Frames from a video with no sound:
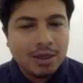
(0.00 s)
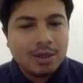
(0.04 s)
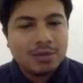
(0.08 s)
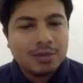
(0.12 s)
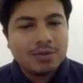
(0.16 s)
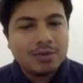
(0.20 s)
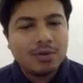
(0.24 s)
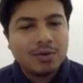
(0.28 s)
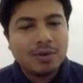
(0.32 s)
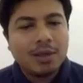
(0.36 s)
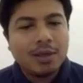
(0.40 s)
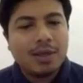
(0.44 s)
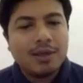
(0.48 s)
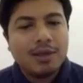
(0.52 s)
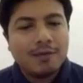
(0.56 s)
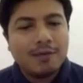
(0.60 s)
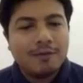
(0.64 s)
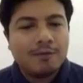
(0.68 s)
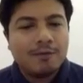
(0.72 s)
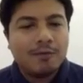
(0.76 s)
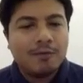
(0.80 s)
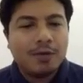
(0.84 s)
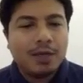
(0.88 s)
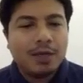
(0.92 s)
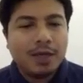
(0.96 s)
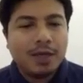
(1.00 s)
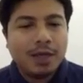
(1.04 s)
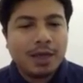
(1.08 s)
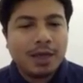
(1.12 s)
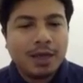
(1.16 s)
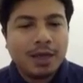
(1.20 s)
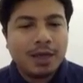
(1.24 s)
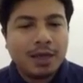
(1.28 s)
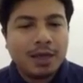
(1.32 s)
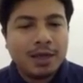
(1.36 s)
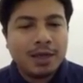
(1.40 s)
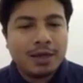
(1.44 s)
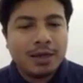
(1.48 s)
So if we
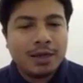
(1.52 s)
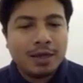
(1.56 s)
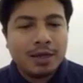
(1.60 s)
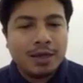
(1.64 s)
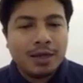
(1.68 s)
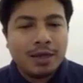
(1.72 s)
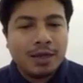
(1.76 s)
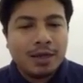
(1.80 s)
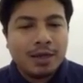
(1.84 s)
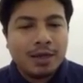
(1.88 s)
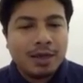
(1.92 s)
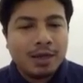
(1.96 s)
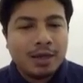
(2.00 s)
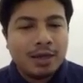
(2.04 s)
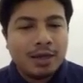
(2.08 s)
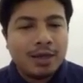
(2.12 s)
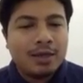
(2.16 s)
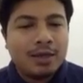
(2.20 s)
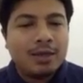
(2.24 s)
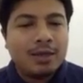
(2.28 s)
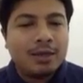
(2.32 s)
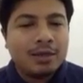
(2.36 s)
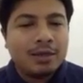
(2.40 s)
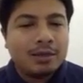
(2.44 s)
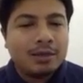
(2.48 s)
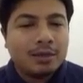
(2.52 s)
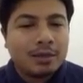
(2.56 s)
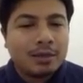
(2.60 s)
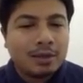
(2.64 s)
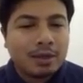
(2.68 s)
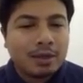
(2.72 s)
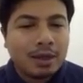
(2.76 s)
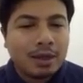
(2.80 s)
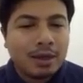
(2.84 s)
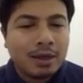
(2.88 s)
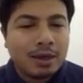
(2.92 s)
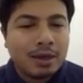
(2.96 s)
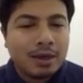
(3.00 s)
had a
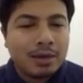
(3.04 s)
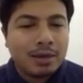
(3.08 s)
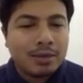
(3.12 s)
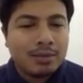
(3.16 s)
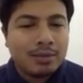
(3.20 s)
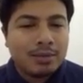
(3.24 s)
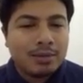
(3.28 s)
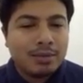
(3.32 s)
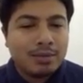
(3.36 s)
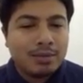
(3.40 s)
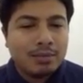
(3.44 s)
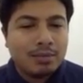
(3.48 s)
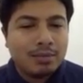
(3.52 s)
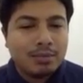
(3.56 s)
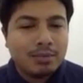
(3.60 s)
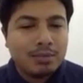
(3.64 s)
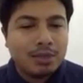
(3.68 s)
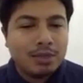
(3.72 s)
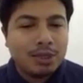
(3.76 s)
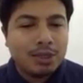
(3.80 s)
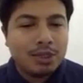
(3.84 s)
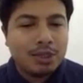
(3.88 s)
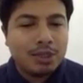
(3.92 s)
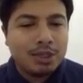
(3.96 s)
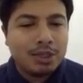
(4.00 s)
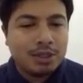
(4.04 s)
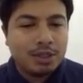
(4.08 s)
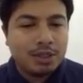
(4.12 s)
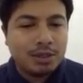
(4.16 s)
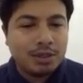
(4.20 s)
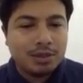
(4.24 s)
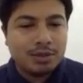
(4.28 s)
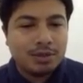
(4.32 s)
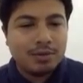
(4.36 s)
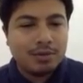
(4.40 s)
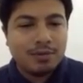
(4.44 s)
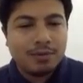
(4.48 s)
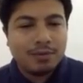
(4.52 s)
time
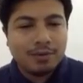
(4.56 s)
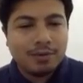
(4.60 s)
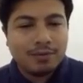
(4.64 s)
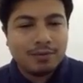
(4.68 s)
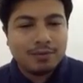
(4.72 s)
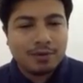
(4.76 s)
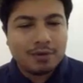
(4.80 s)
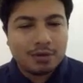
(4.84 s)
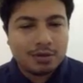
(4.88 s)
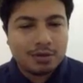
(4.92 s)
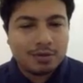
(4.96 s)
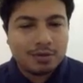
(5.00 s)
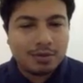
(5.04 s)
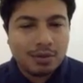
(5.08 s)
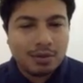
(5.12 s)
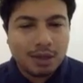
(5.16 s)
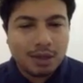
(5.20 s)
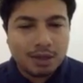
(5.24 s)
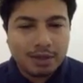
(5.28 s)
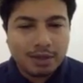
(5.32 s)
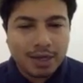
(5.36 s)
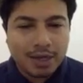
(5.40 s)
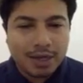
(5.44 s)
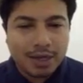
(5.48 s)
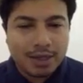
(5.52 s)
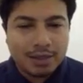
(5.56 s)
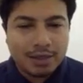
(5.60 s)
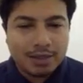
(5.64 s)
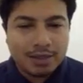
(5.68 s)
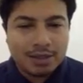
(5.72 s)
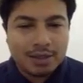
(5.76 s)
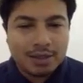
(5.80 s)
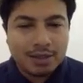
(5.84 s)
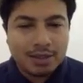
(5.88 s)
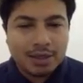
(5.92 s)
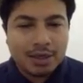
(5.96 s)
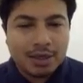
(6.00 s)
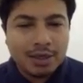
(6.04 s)
machine, of course without
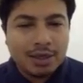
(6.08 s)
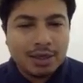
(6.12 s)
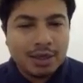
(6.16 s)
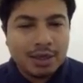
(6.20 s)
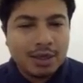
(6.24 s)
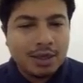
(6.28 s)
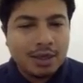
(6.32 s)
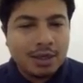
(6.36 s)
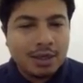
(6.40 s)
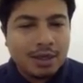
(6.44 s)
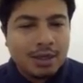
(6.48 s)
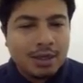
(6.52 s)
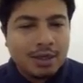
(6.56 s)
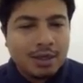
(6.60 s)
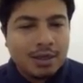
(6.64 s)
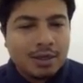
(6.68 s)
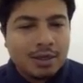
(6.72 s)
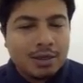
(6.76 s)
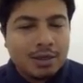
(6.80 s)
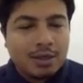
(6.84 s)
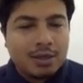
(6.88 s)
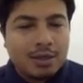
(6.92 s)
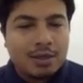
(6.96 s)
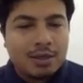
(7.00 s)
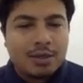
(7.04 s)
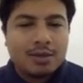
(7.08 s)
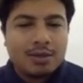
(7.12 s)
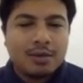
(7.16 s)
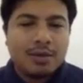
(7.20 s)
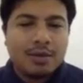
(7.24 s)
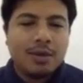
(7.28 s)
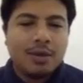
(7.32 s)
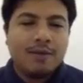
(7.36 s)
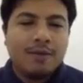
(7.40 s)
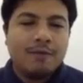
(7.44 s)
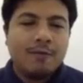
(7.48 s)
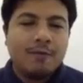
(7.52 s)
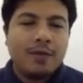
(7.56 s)
s, so
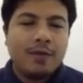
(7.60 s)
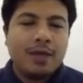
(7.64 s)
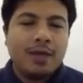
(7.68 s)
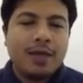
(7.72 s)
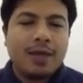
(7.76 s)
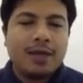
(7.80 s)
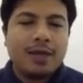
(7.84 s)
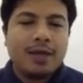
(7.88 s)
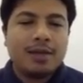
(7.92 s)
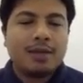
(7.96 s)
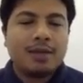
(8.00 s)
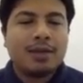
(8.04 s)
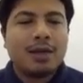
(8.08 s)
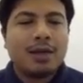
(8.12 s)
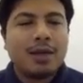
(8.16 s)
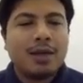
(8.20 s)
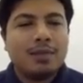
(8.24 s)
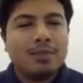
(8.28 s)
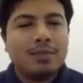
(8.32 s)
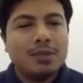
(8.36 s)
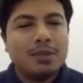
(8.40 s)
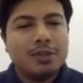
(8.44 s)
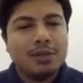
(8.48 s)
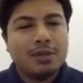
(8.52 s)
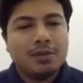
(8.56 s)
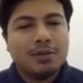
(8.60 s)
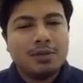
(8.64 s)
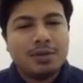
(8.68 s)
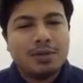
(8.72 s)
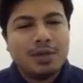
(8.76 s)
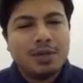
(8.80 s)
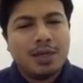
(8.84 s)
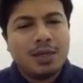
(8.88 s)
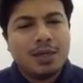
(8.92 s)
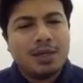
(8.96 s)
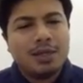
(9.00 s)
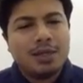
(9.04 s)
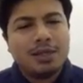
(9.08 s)
if we had a time machine, so
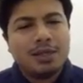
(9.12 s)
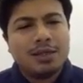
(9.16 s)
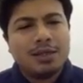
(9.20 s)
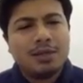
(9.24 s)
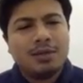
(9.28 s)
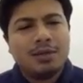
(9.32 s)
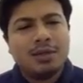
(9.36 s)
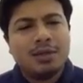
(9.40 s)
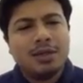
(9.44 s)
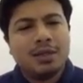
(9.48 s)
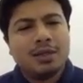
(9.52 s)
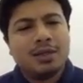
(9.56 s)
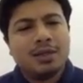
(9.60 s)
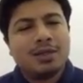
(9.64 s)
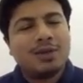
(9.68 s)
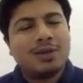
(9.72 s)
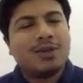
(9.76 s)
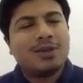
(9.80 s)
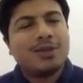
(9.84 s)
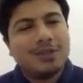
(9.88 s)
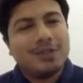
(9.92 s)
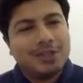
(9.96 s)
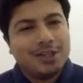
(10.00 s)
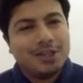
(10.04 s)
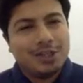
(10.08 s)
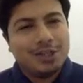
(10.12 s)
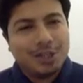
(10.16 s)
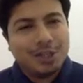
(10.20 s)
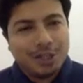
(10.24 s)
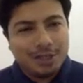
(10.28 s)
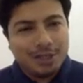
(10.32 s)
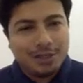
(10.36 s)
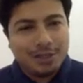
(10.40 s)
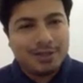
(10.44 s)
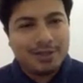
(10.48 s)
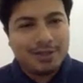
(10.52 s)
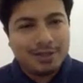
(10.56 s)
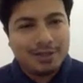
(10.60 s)
that is the condition,